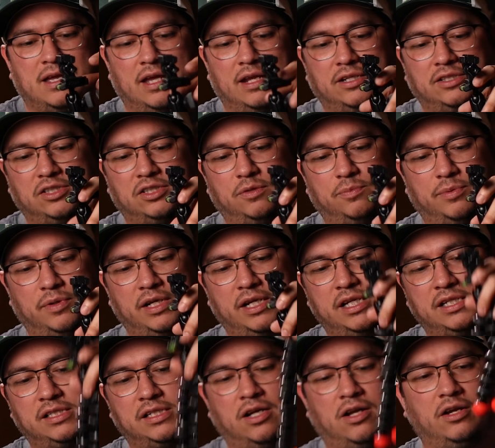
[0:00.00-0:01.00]
And it's super
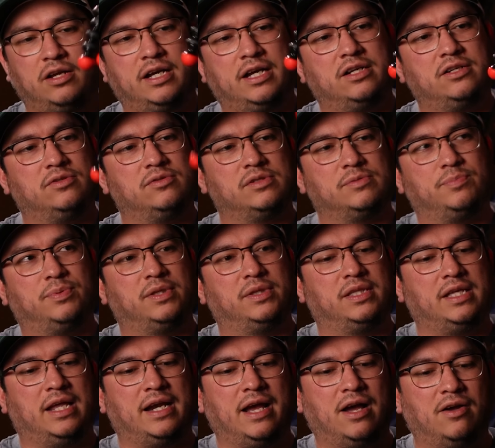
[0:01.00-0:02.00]
easy. All you got to do is put
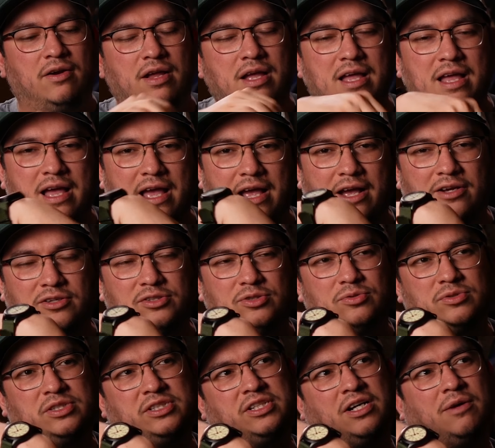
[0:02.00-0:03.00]
that out. I also
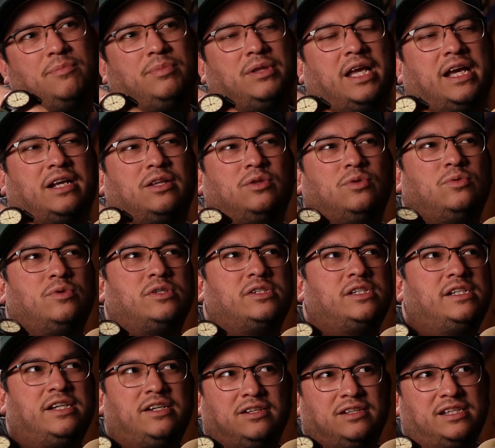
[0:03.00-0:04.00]
dump like lures
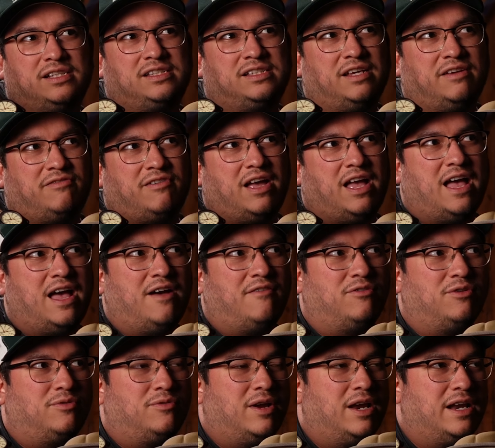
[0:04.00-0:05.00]
in here. Let's see if I have
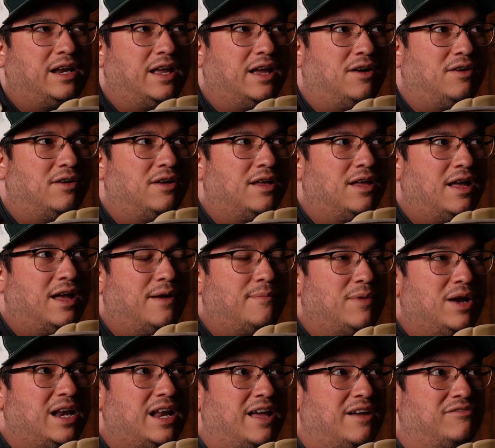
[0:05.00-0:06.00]
one right now. I
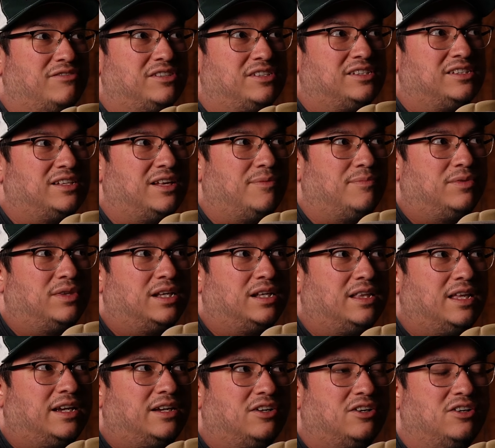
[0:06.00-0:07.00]
might have something
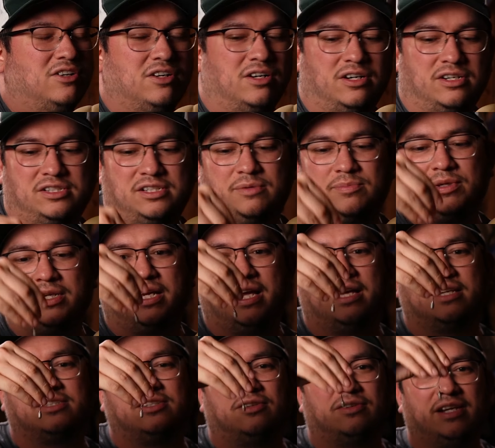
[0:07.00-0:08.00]
like a hook or something.
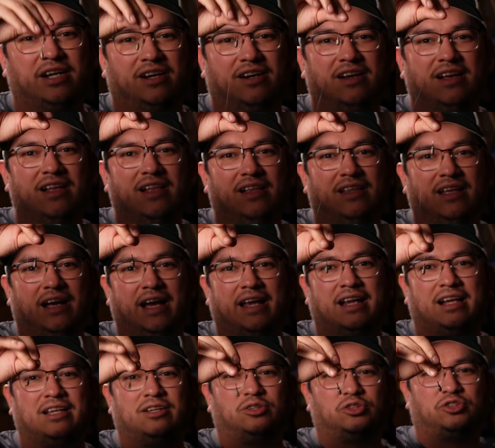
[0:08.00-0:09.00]
Yeah, so here I
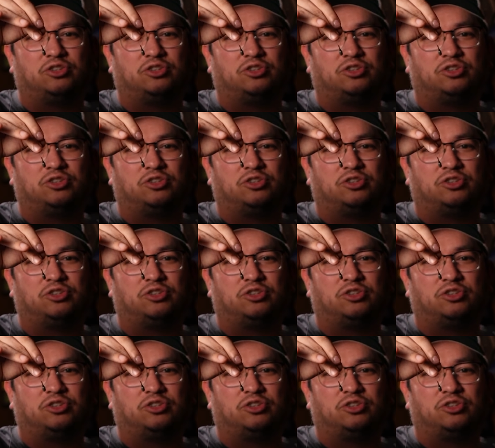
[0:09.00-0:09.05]
got a little